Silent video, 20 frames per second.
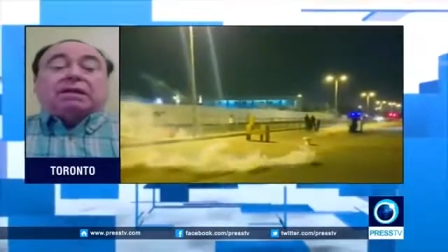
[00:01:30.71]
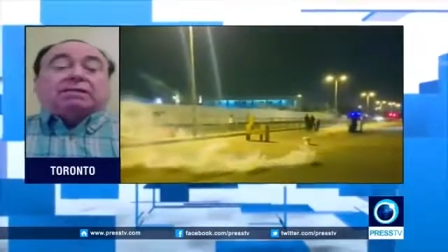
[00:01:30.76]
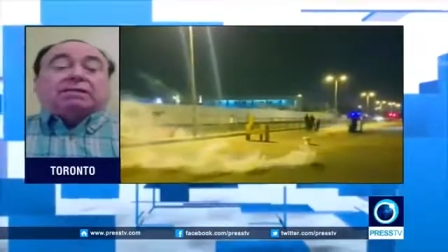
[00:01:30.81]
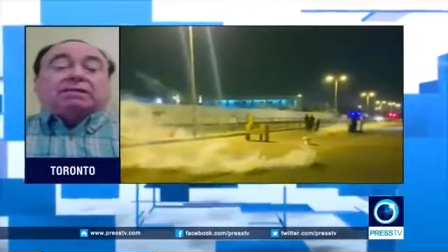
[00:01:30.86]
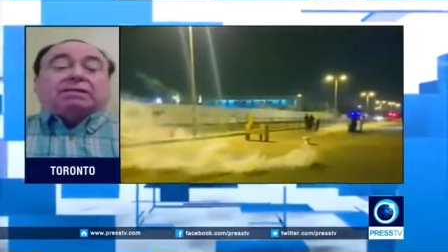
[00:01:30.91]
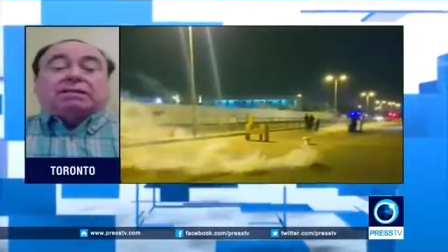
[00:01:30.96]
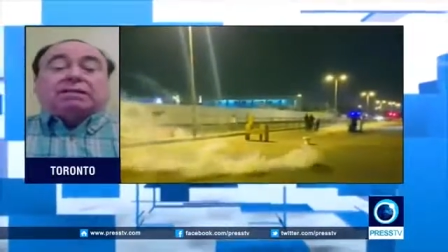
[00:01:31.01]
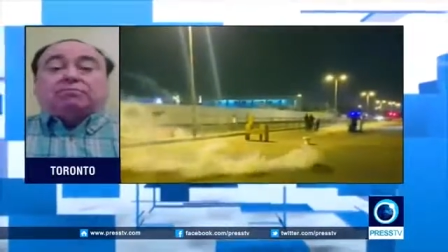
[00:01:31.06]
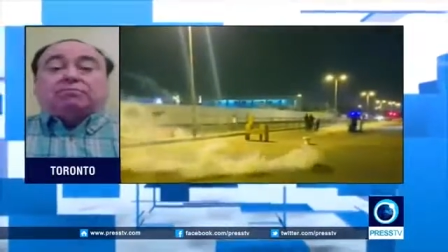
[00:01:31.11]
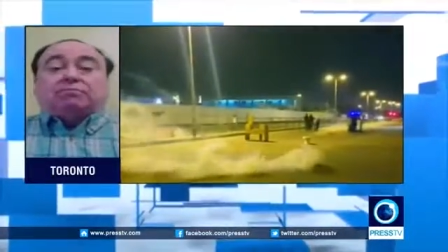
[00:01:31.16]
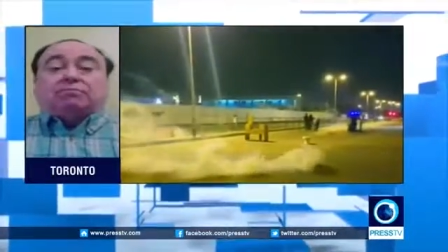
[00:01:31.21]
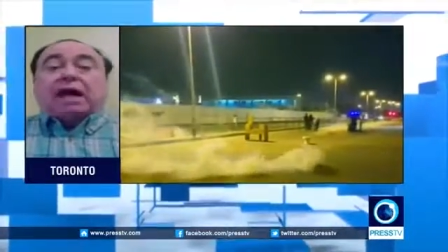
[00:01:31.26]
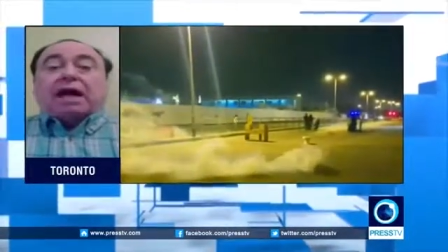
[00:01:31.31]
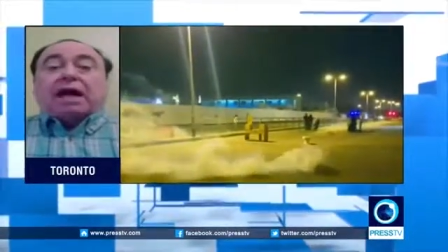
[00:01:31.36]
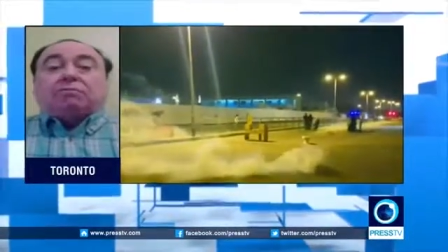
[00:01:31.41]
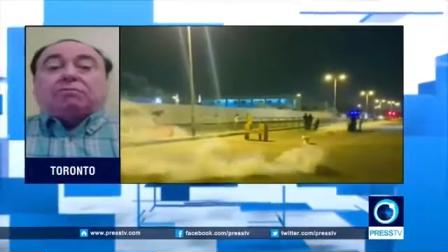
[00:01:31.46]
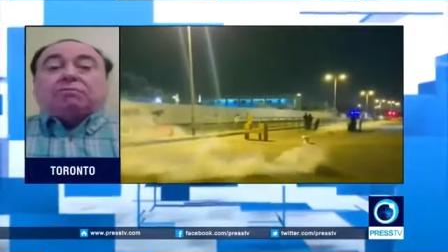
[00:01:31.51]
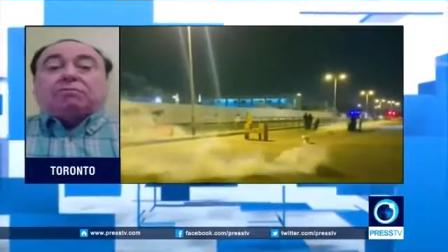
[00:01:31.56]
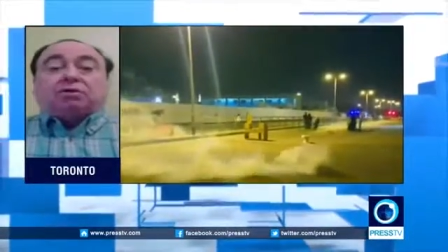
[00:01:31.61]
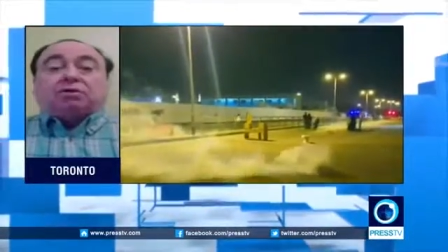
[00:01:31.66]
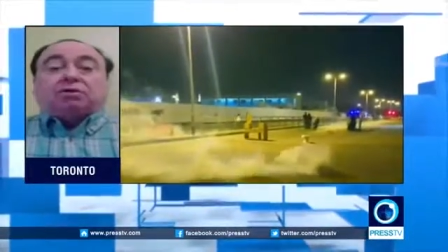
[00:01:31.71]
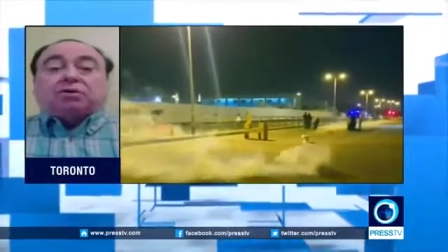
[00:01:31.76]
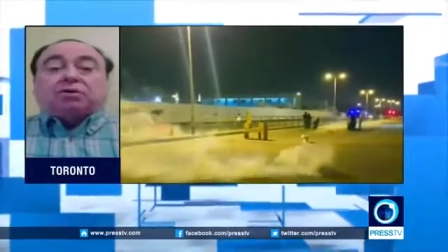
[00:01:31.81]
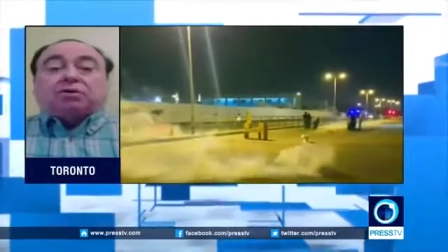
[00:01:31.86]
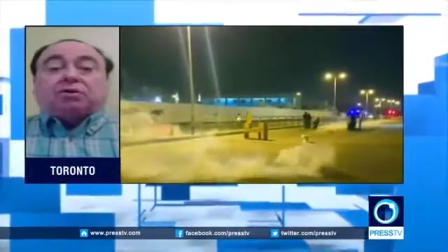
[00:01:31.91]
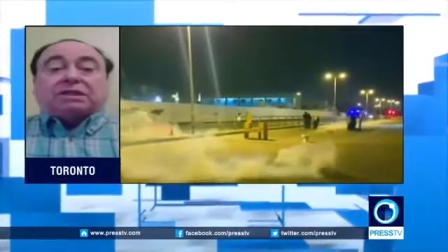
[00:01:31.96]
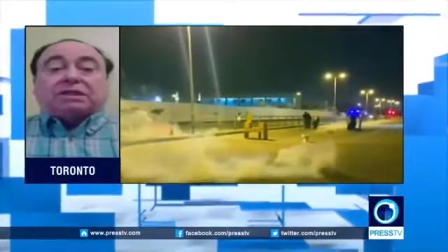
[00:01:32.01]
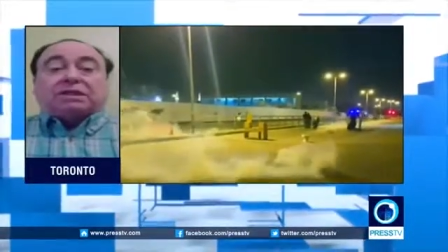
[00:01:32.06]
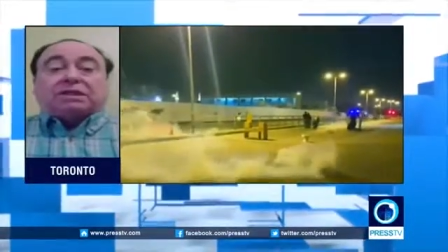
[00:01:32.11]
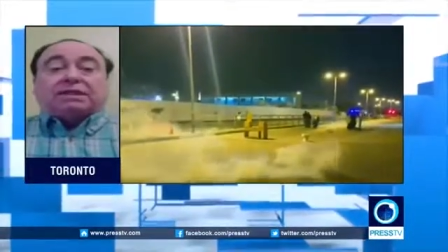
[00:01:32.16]
It's reliable
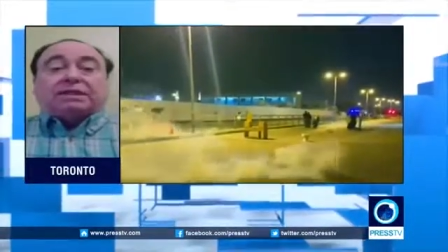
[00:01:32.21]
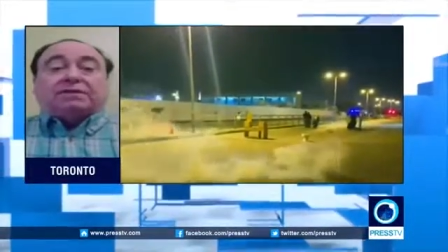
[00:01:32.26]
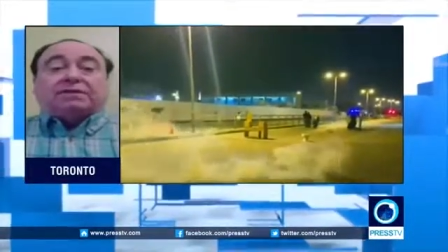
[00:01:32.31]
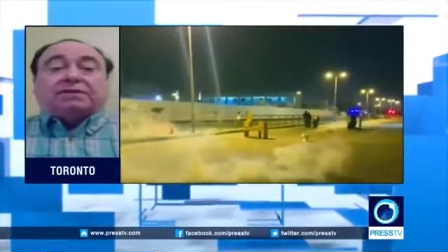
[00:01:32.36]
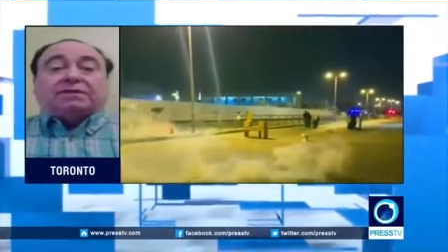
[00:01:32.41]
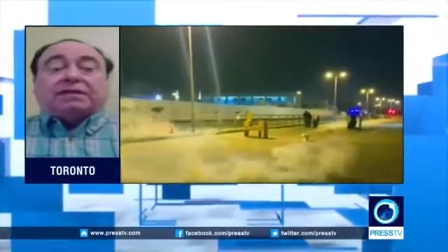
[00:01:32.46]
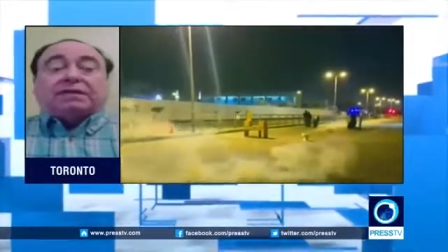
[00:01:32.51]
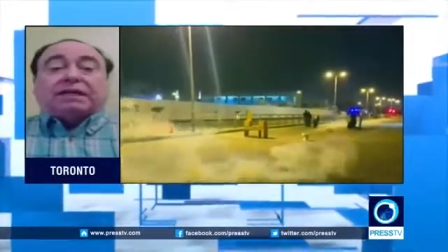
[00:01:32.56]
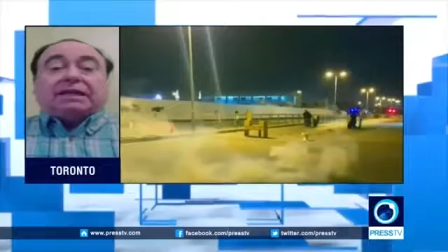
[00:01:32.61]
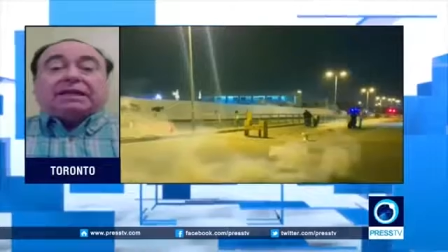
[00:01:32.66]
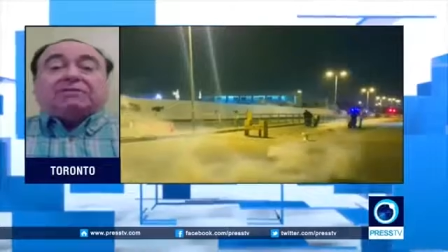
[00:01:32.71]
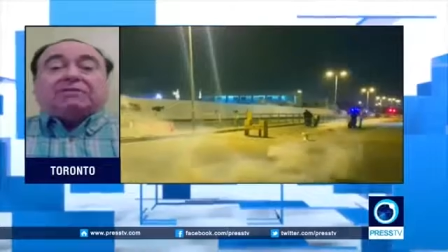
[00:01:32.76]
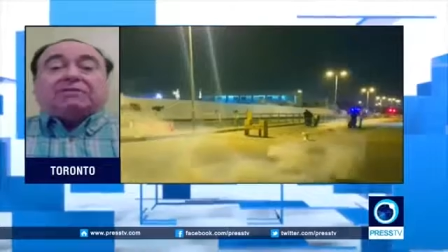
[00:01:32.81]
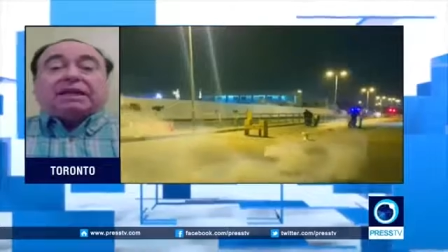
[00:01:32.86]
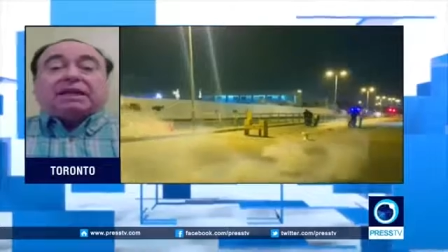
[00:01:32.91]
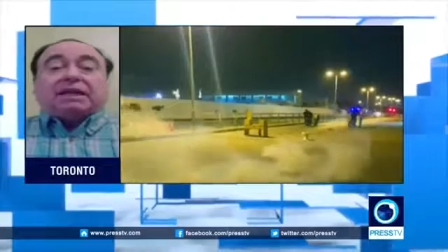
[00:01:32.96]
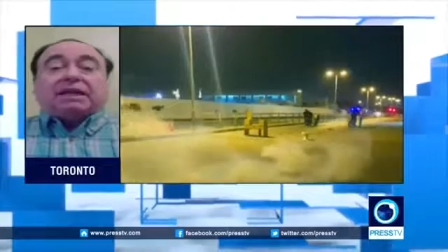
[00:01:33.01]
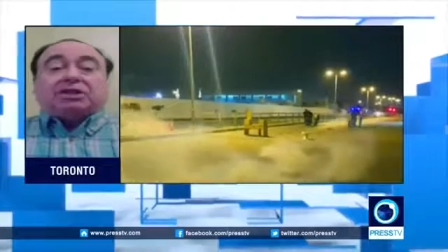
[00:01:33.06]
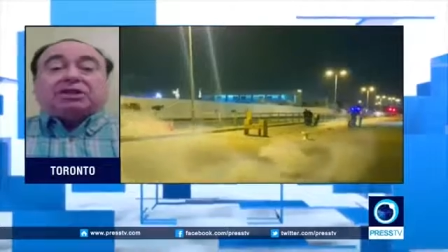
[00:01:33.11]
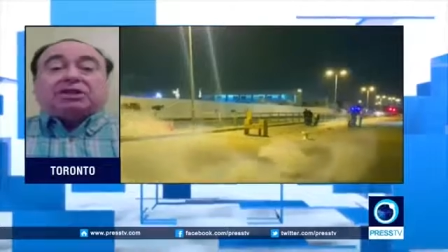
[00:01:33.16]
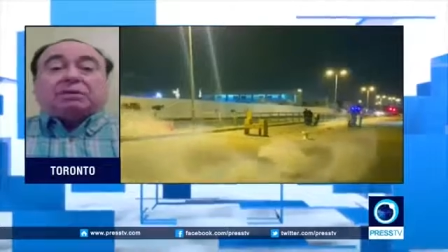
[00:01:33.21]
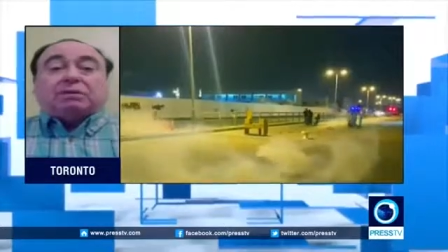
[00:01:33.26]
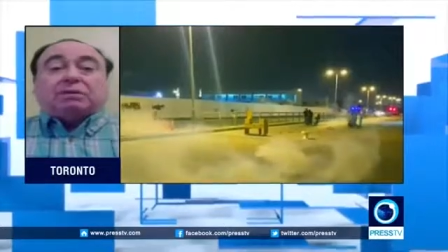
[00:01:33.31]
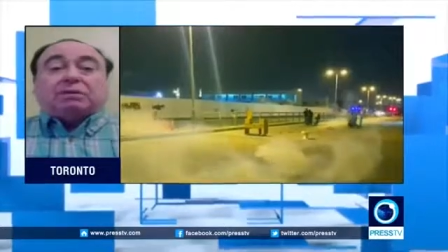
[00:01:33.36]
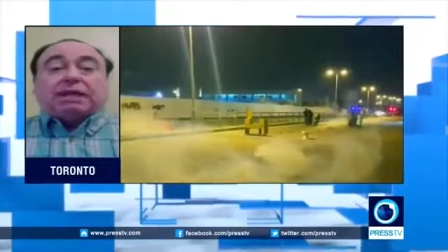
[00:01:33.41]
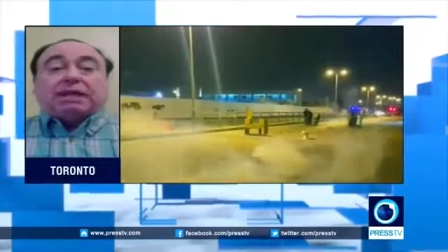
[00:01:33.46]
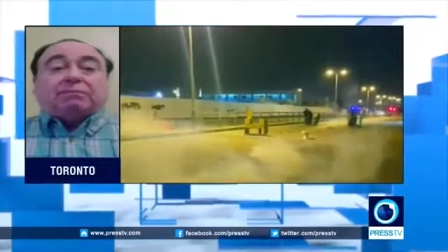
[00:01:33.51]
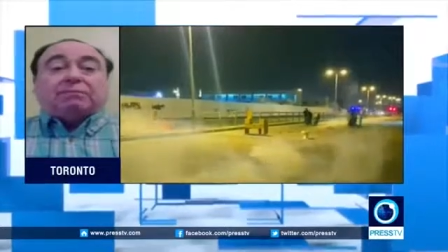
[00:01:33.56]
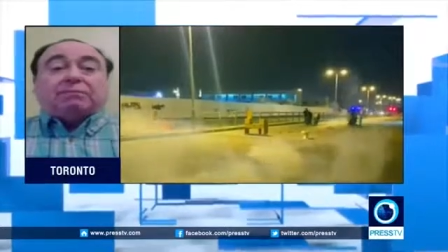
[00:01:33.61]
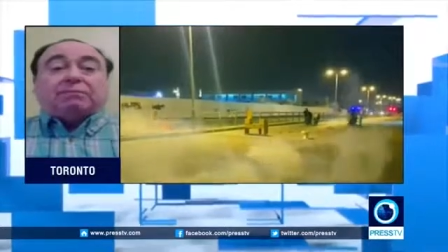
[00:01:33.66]
sources say that the confessions were
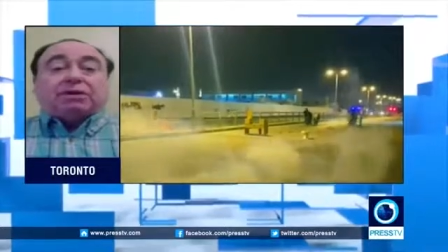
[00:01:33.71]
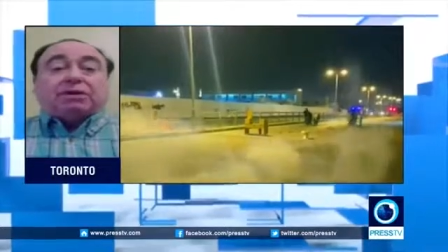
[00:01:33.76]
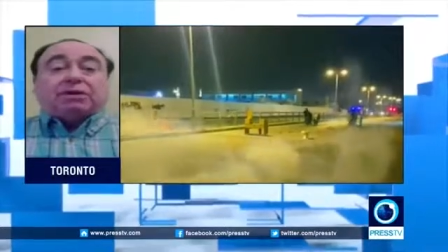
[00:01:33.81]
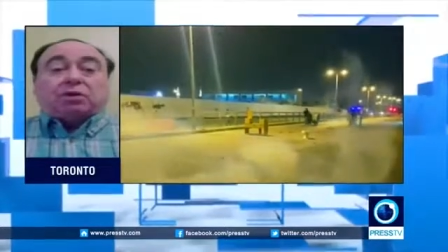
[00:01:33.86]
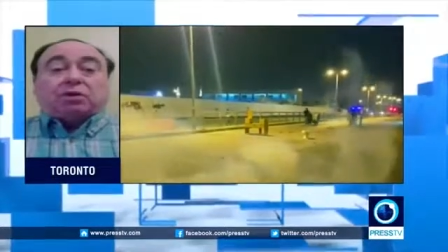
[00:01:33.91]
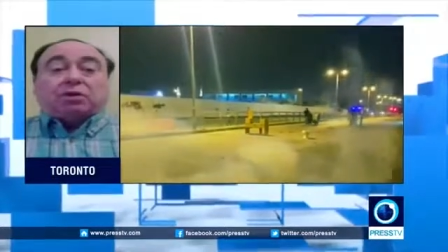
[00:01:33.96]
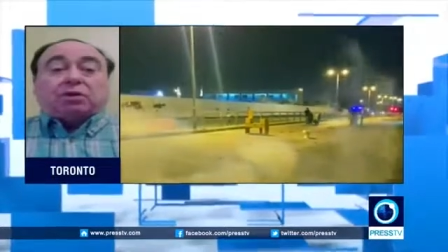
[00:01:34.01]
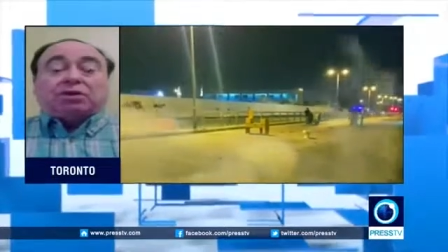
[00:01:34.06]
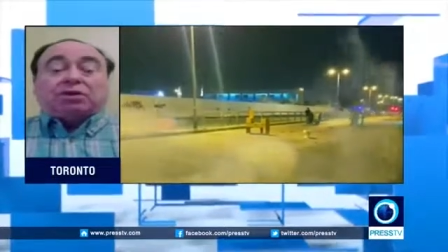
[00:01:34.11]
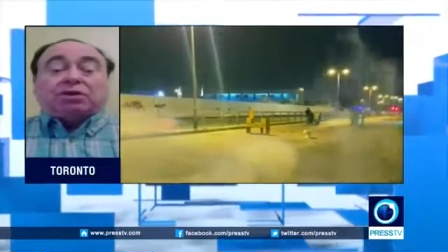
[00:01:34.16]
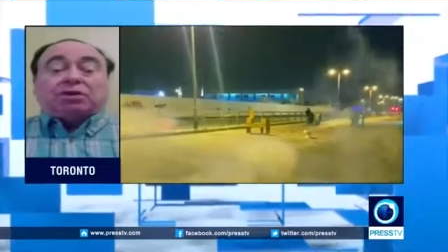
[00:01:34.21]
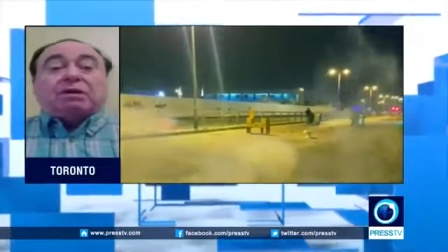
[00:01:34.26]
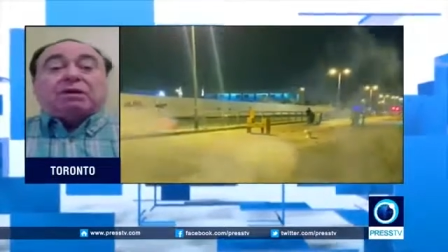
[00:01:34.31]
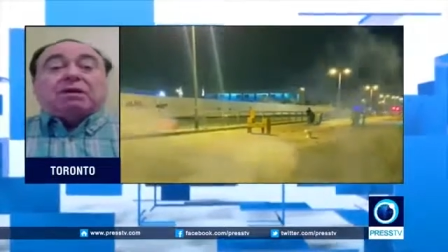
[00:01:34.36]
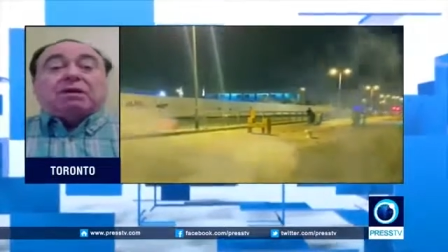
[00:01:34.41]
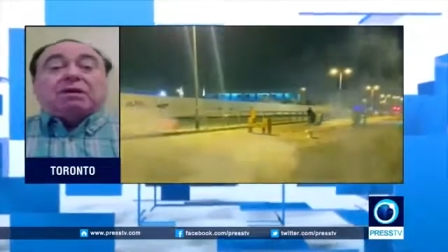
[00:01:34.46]
obtained by torture,